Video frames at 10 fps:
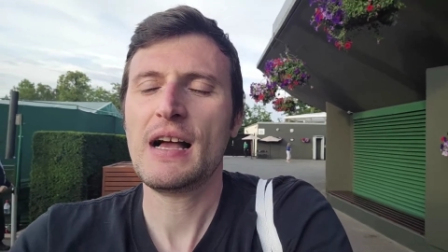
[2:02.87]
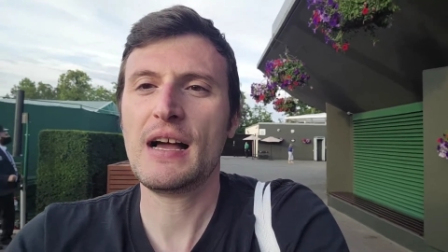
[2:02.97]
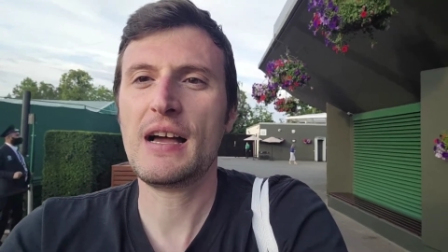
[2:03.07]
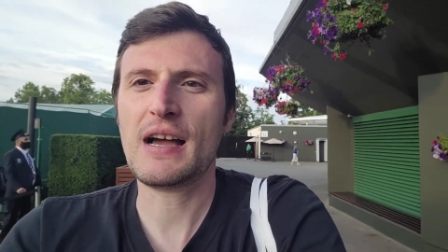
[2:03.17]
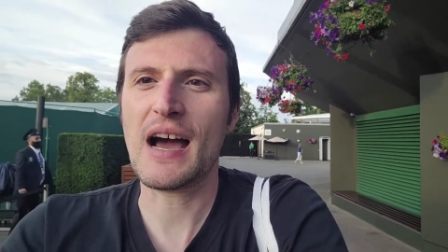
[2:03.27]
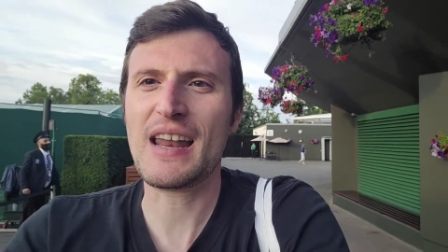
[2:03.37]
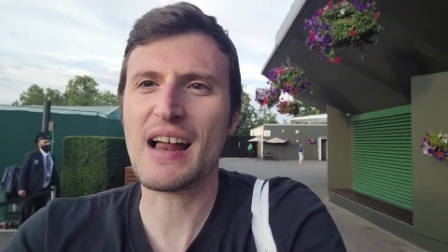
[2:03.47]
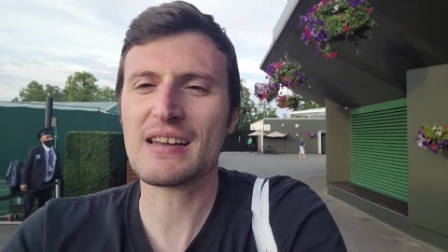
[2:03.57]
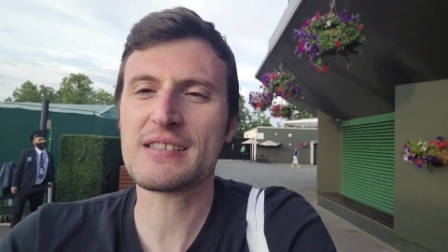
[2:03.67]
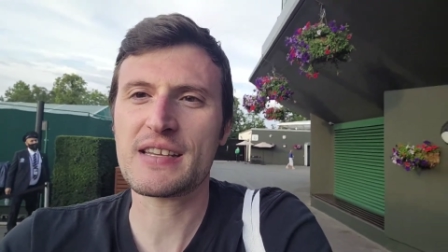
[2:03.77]
uh,
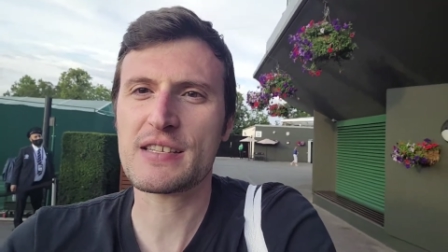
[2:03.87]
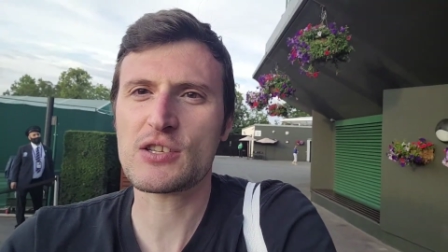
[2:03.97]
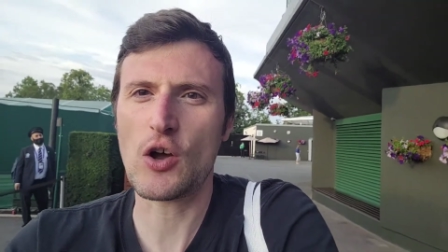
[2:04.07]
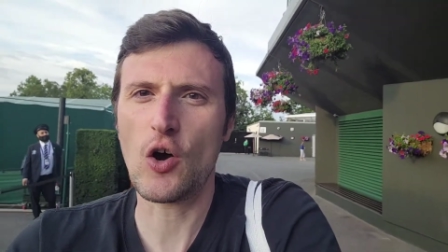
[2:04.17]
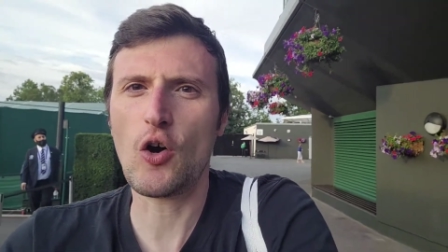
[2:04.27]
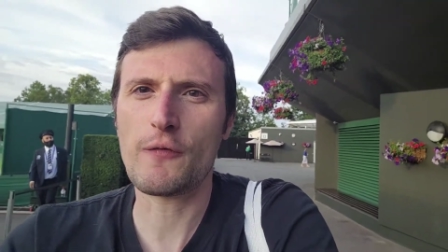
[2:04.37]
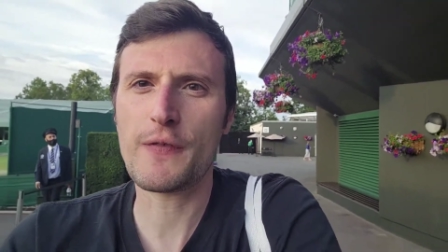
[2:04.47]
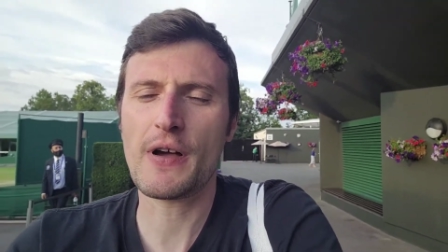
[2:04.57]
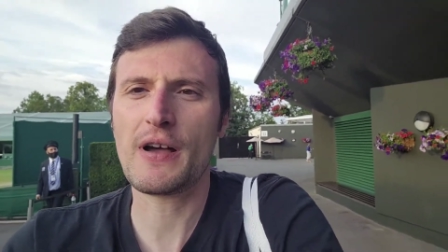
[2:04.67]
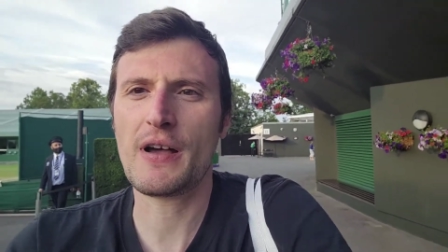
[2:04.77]
analysis
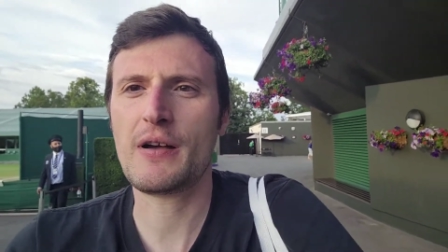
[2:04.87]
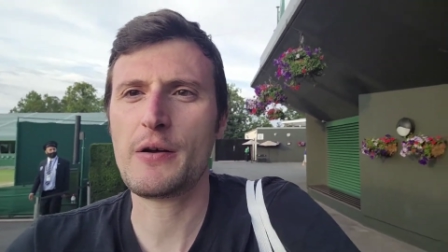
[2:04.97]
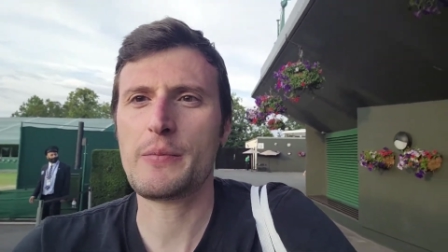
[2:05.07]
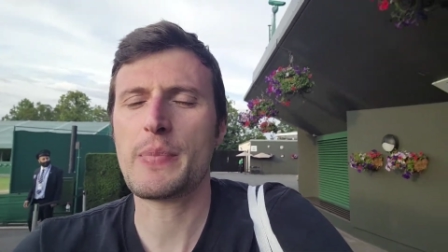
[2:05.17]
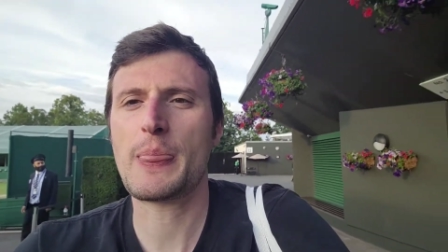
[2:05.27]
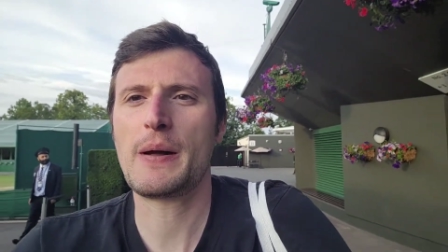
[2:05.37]
of uh,